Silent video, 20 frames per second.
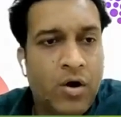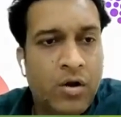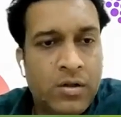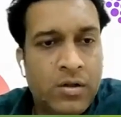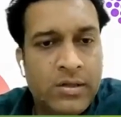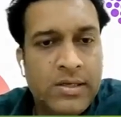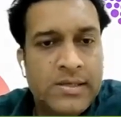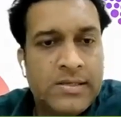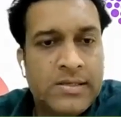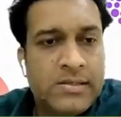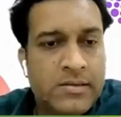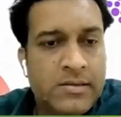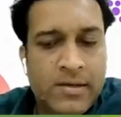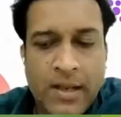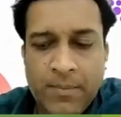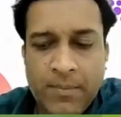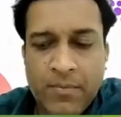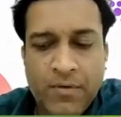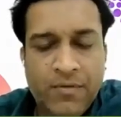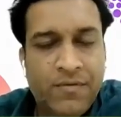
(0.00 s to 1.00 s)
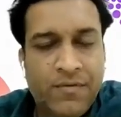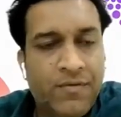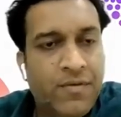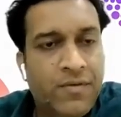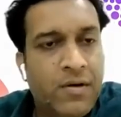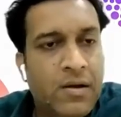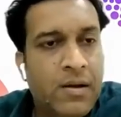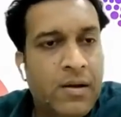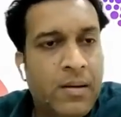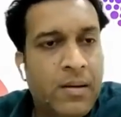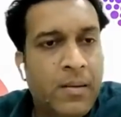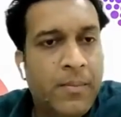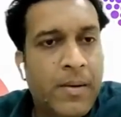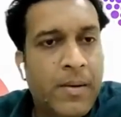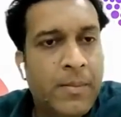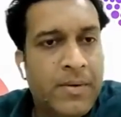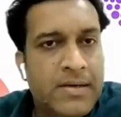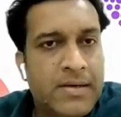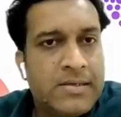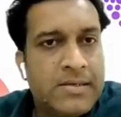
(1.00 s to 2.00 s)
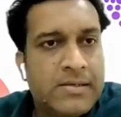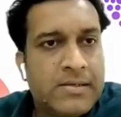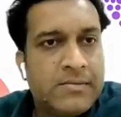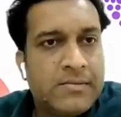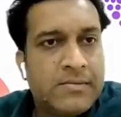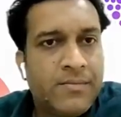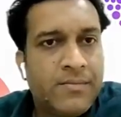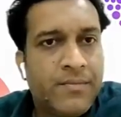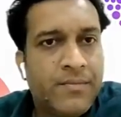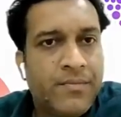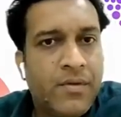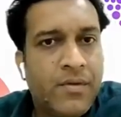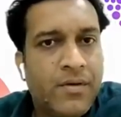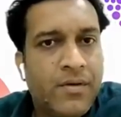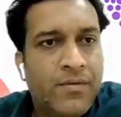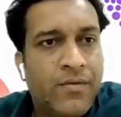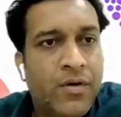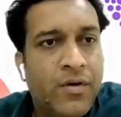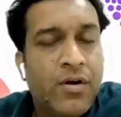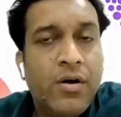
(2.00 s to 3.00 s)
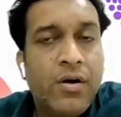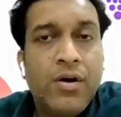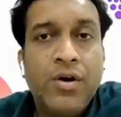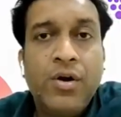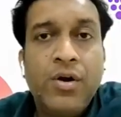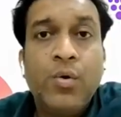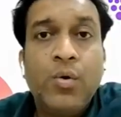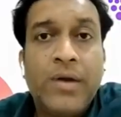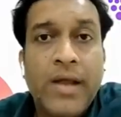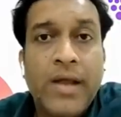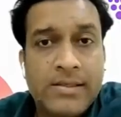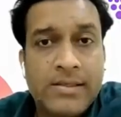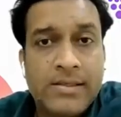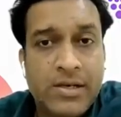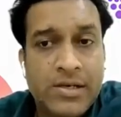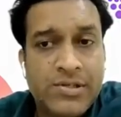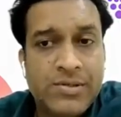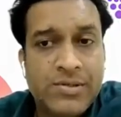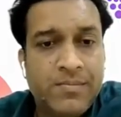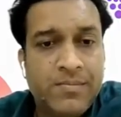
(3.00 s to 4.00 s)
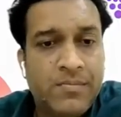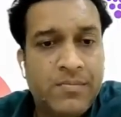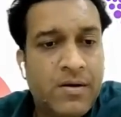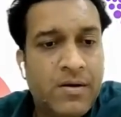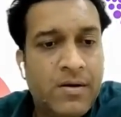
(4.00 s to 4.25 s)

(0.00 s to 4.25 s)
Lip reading: All these type of payments for new tax regime.